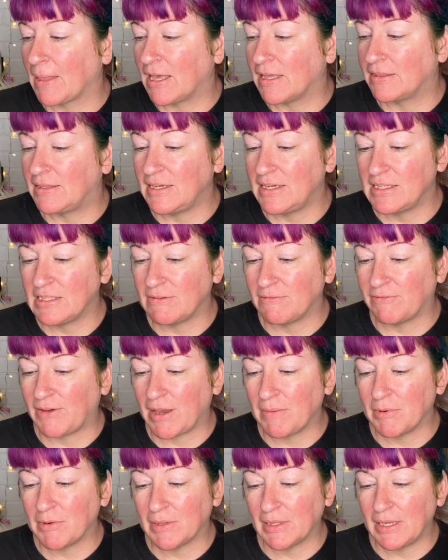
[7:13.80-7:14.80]
These
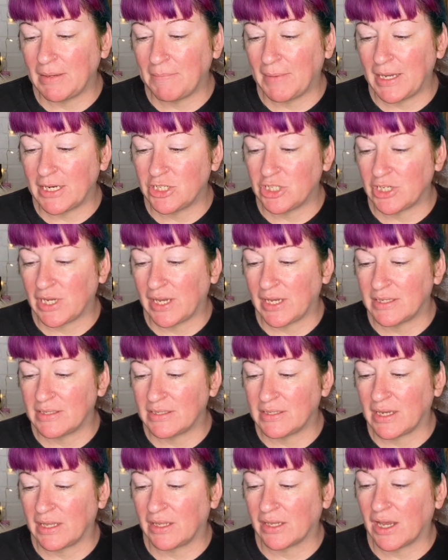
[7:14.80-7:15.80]
vibrantly made shades
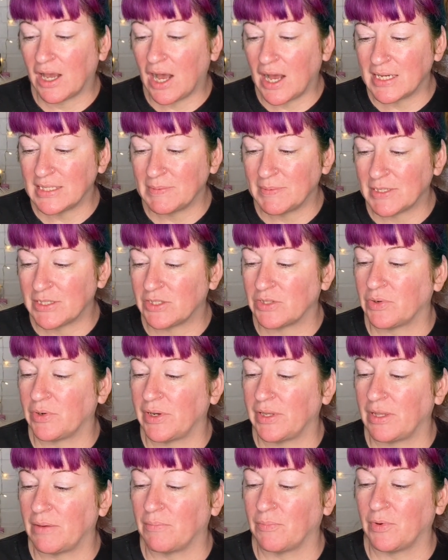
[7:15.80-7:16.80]
tell a cosmic
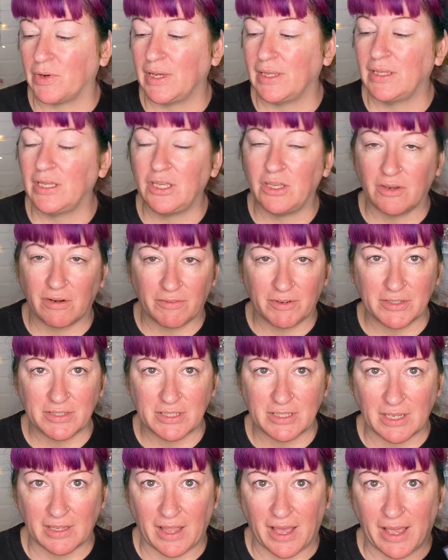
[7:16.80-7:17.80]
story that bring the universe
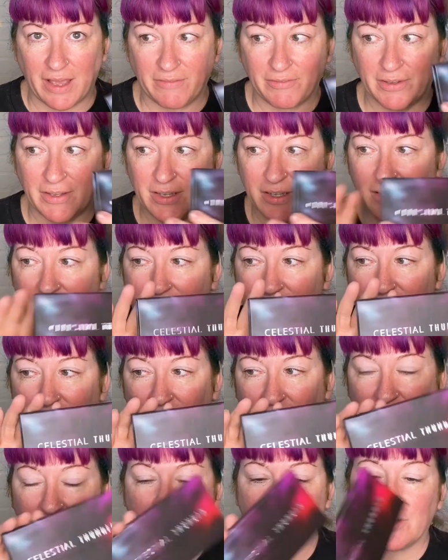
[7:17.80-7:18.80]
to life. So
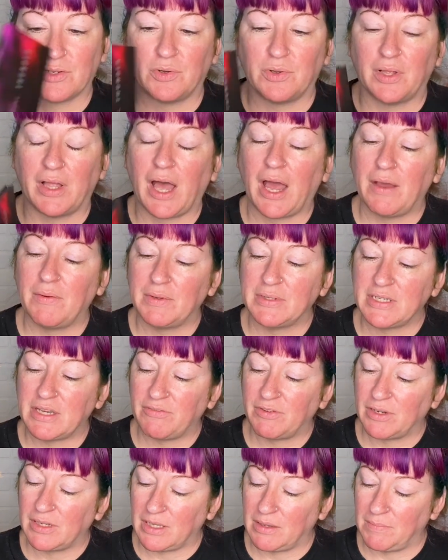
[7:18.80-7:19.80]
that's cool. I will
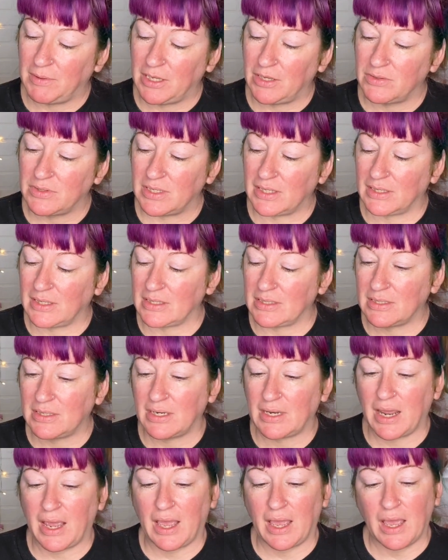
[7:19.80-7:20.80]
definitely be using this
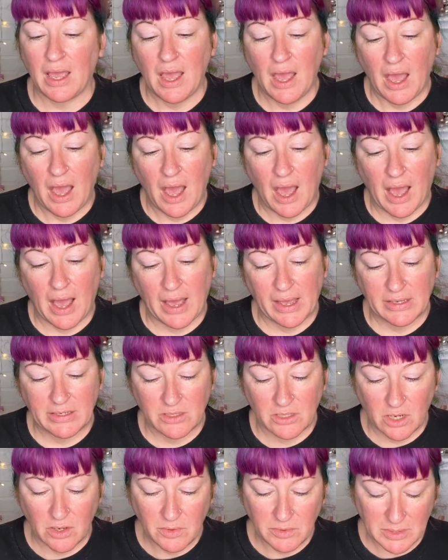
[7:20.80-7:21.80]
today. I
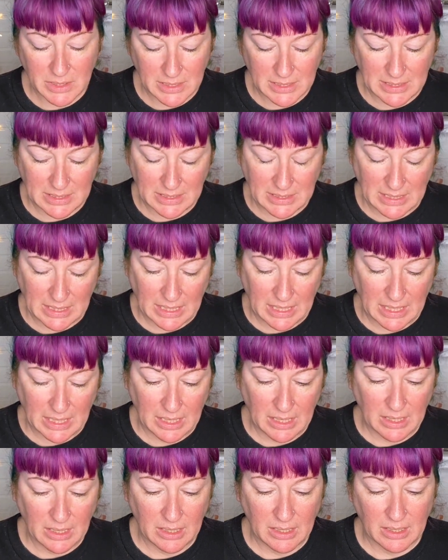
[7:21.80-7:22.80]
don't
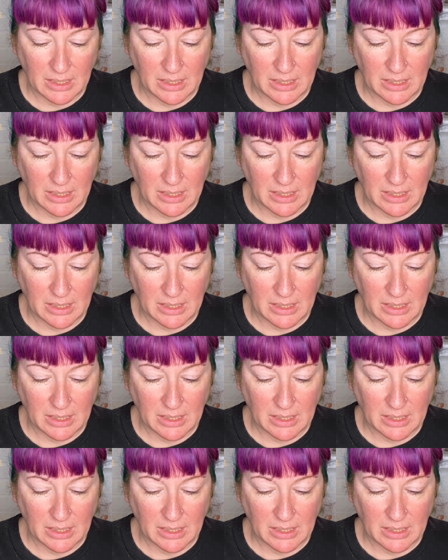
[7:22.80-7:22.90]
see